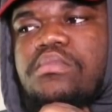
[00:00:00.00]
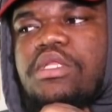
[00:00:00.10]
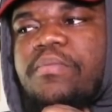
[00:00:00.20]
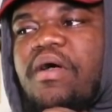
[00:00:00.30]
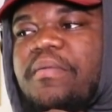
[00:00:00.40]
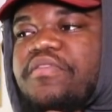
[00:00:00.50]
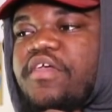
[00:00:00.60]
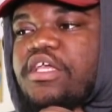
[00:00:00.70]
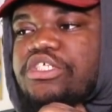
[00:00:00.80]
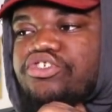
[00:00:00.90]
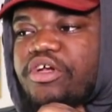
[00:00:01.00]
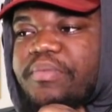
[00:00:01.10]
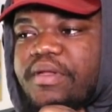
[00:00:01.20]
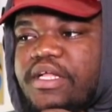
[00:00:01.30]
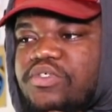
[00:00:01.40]
He probably think he's
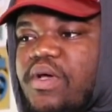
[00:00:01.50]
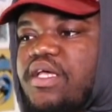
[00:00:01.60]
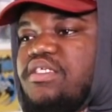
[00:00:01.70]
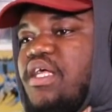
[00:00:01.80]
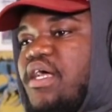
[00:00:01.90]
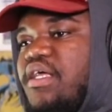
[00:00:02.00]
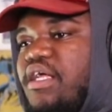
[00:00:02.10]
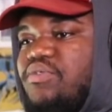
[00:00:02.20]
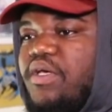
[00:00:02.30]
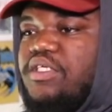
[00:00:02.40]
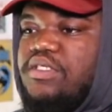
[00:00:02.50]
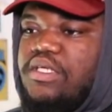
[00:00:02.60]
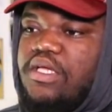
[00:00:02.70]
tripping. That's why he's ignoring